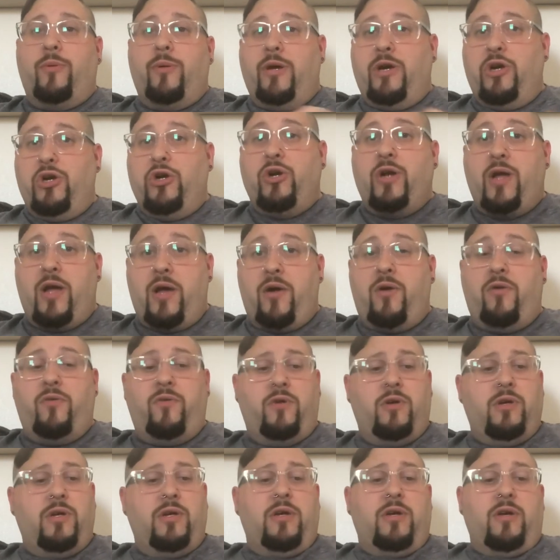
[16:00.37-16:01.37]
here now,
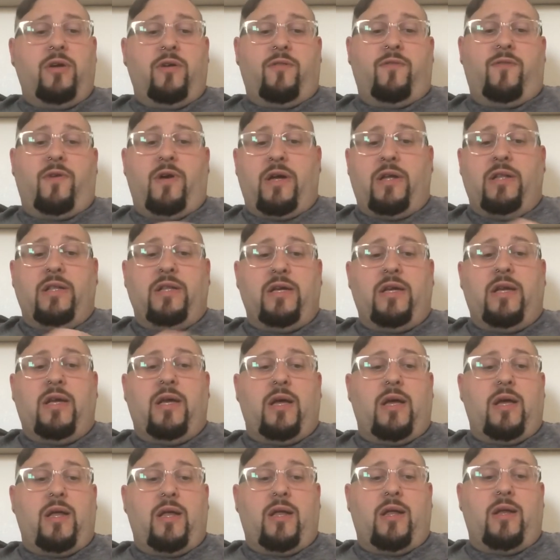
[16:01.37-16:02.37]
finally,
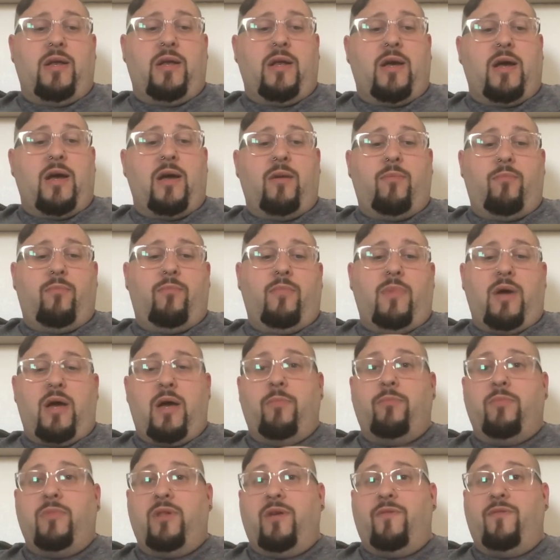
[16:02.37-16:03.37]
and
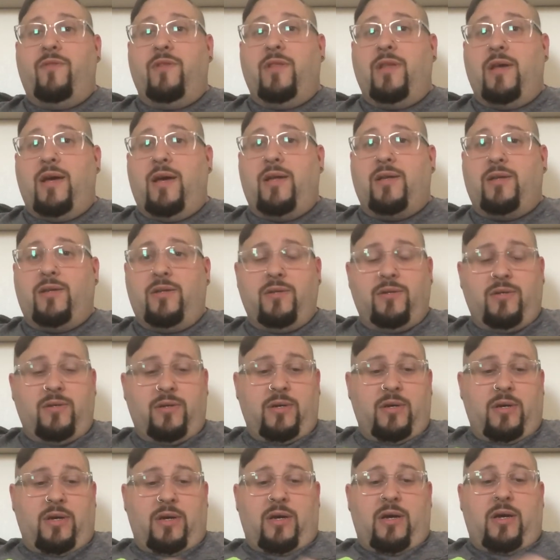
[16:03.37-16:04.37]
I'm loving that
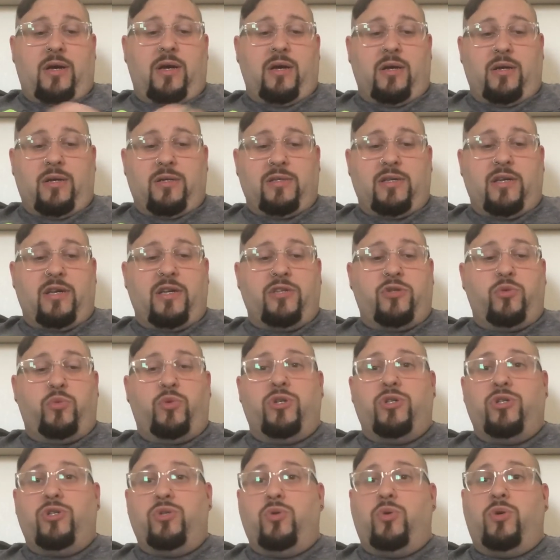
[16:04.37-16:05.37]
because I get to
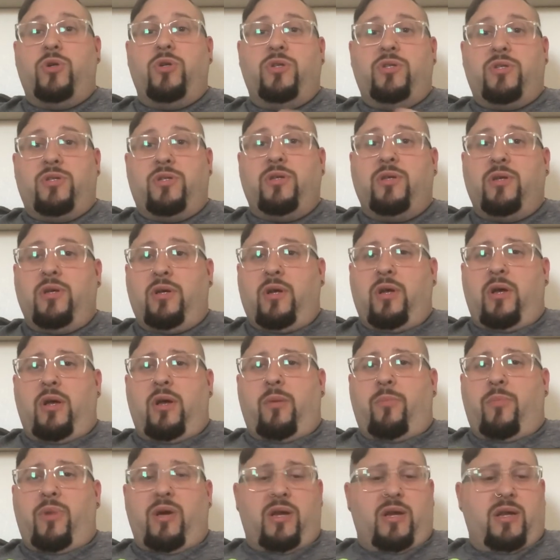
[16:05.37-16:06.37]
wear shorts.
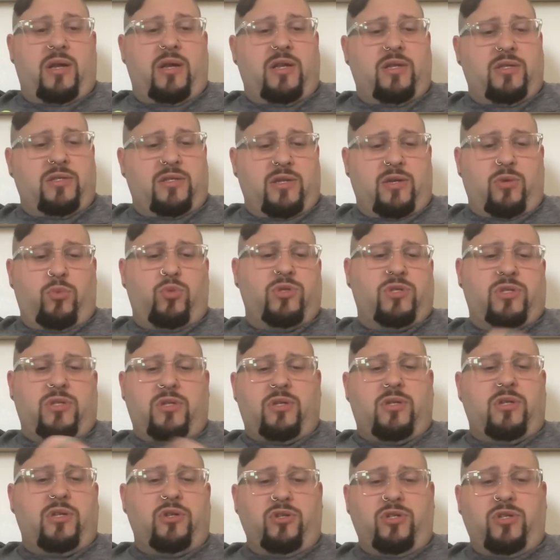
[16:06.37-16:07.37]
But there's a
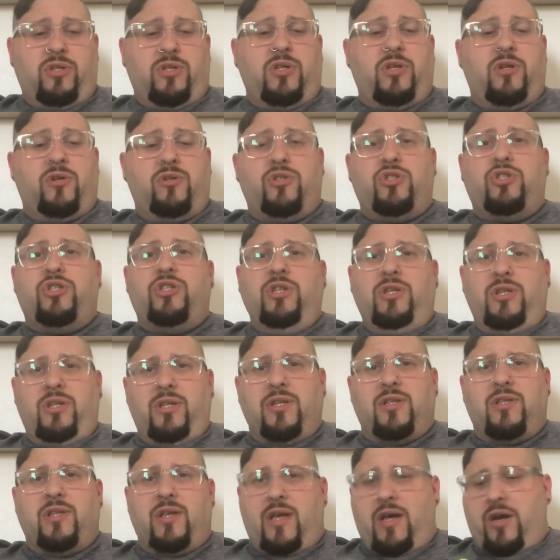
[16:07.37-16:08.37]
little chill
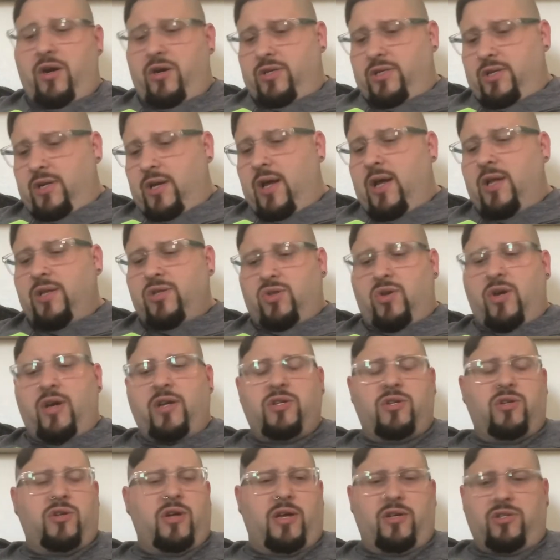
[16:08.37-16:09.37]
in the air today, so I
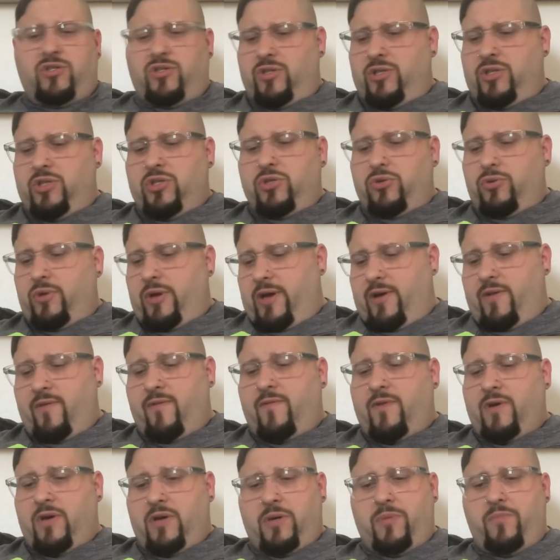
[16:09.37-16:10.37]
do have
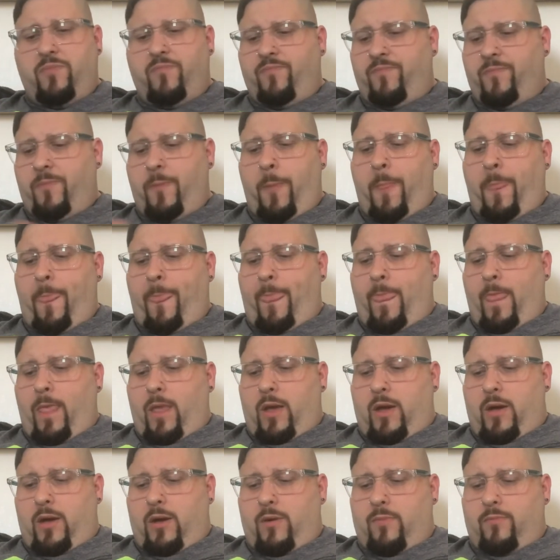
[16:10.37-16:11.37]
um,
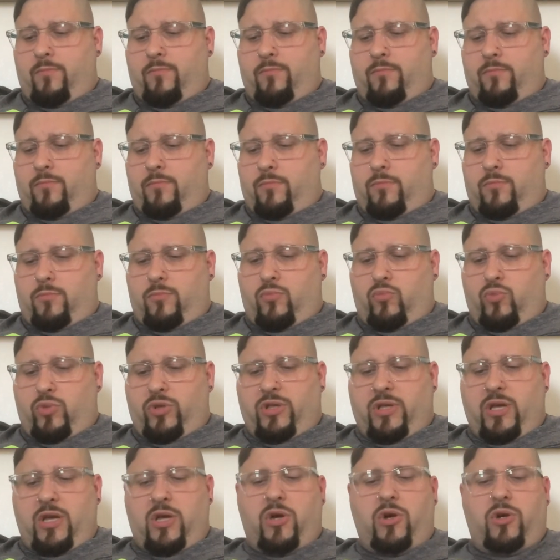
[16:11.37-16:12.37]
what
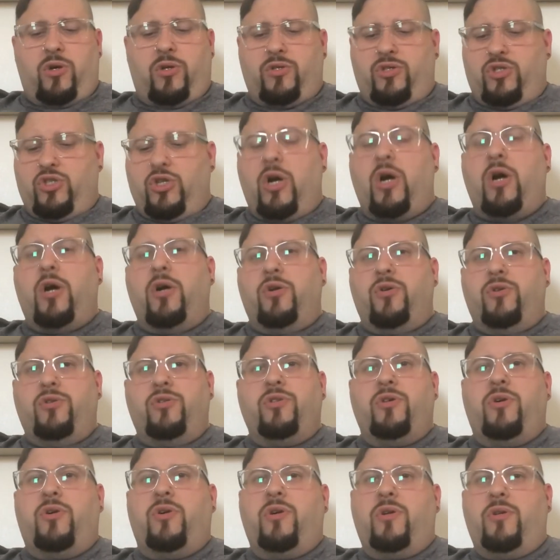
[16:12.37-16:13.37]
they call
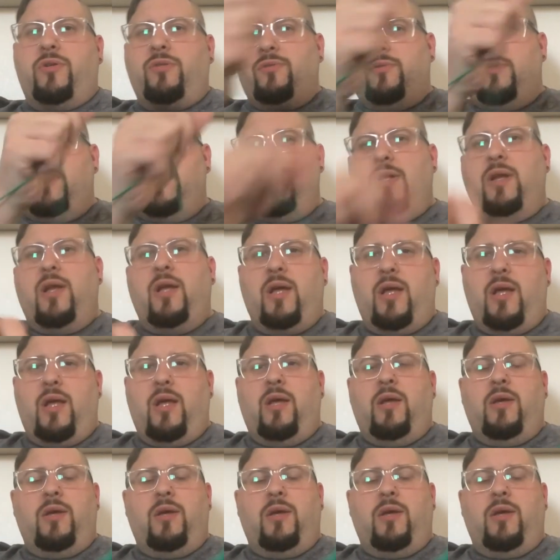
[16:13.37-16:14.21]
joggers on today,